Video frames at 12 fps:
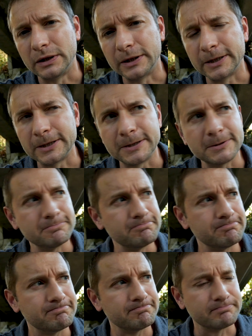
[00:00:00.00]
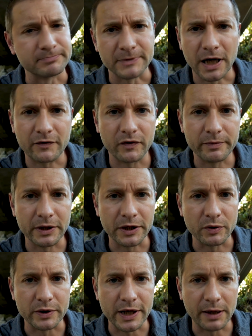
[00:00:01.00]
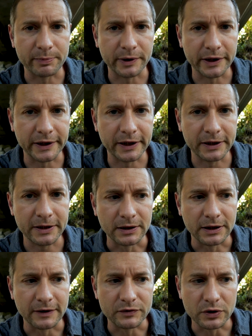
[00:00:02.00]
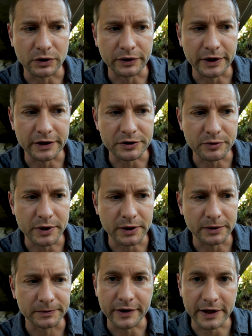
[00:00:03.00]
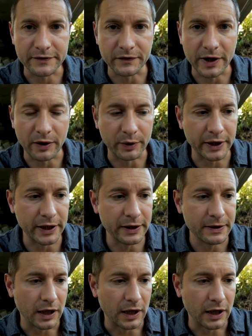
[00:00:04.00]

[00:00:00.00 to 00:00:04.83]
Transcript: Not familiar with that plugin. I'll have to look into it. Thanks for that one, Ed.